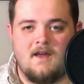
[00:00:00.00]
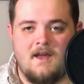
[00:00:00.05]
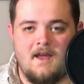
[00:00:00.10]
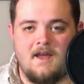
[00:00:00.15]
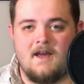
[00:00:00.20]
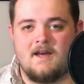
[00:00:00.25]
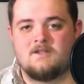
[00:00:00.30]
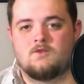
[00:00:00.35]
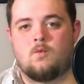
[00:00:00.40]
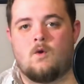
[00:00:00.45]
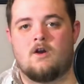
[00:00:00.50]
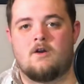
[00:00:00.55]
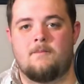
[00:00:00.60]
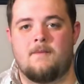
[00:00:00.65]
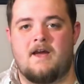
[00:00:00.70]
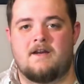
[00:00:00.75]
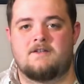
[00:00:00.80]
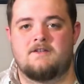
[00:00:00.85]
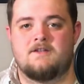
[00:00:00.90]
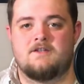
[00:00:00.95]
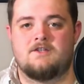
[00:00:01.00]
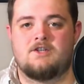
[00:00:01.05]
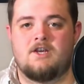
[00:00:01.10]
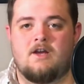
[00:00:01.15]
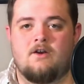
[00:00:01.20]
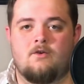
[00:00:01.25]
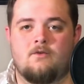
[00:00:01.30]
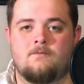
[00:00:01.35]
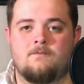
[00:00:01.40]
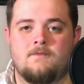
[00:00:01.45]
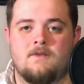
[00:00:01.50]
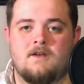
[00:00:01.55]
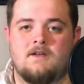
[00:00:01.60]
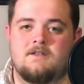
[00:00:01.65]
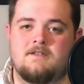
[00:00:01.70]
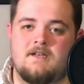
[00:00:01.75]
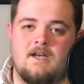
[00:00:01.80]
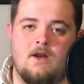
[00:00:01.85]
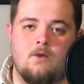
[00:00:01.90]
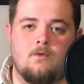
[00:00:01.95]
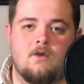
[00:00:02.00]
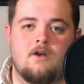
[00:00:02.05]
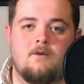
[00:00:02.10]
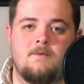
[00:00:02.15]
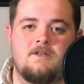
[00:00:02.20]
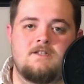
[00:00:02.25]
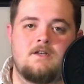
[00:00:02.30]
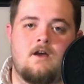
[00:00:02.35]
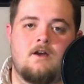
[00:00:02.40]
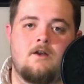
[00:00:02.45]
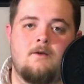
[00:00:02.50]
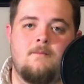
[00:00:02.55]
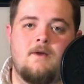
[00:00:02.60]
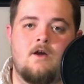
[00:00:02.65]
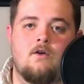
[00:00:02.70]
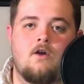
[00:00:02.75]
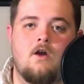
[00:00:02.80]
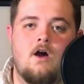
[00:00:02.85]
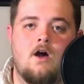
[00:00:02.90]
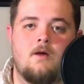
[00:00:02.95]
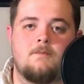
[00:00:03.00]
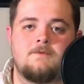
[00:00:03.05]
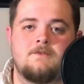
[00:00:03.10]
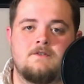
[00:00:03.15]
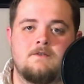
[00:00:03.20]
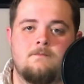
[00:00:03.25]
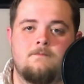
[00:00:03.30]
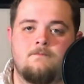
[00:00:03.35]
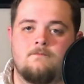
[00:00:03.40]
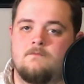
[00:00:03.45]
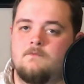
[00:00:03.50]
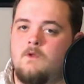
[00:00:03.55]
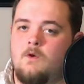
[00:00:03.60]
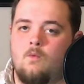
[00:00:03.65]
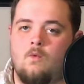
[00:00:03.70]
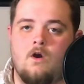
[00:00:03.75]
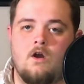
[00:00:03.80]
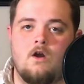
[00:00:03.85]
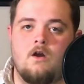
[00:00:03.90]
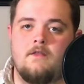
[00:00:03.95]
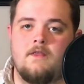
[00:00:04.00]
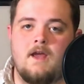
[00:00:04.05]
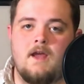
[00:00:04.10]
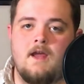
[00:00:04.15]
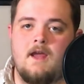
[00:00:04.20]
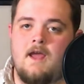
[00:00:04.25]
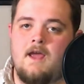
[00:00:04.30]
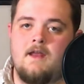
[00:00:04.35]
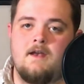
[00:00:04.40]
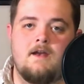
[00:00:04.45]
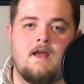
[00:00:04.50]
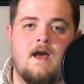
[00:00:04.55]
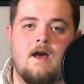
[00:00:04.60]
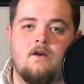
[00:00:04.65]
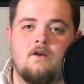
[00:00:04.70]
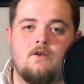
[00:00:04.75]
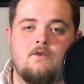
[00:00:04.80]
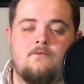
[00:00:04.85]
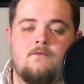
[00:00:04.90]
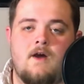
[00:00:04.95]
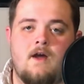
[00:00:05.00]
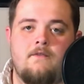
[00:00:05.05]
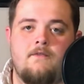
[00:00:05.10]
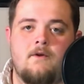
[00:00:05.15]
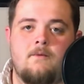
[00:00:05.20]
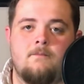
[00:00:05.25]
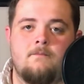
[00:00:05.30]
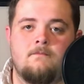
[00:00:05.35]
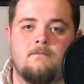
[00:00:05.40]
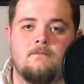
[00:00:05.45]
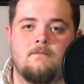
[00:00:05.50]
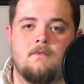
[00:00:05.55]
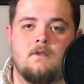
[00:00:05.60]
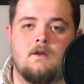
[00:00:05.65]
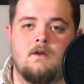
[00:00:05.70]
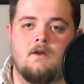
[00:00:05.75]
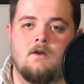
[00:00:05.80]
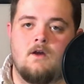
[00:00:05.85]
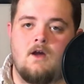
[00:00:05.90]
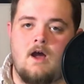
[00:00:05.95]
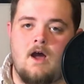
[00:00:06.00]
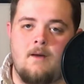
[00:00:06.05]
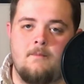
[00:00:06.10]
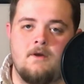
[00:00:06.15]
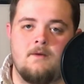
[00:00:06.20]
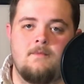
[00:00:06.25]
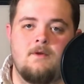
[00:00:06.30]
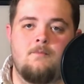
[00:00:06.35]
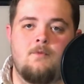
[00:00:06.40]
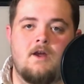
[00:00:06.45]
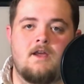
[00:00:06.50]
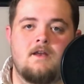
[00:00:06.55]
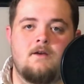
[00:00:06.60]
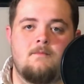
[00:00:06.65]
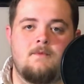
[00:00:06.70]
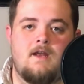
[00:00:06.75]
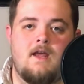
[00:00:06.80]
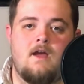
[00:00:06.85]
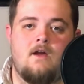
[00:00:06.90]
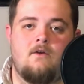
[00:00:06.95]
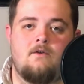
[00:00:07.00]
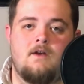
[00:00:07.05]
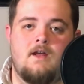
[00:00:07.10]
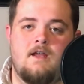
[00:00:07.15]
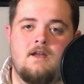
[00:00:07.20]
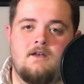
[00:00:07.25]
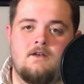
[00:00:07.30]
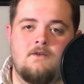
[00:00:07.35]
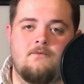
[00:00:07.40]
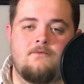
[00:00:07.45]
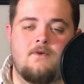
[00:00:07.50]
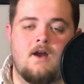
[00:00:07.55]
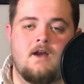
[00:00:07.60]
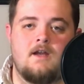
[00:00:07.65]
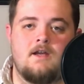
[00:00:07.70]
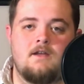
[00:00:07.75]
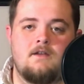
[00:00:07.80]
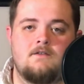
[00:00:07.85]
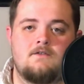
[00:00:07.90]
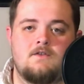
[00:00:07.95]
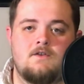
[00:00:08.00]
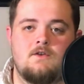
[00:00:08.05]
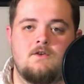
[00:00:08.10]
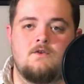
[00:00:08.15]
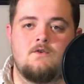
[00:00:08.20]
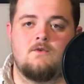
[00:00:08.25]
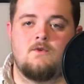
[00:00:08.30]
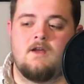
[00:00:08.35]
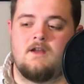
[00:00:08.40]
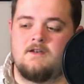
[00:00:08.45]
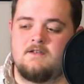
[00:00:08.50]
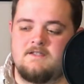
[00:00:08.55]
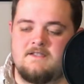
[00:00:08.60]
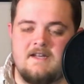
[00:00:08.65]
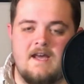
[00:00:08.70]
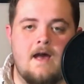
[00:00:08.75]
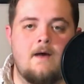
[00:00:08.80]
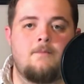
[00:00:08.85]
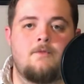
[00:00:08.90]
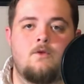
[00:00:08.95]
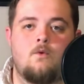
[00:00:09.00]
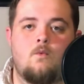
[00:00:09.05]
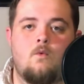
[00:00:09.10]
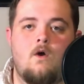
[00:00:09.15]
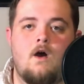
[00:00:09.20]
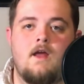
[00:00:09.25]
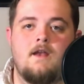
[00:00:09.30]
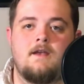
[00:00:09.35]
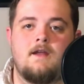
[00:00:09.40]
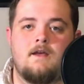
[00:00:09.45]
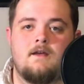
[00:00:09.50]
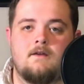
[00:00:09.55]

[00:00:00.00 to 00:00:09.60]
Hey guys, welcome back to the channel. Today we're going to be talking about comps. What are they and how do you find them? I'm going to be breaking them down and defining to you in depth what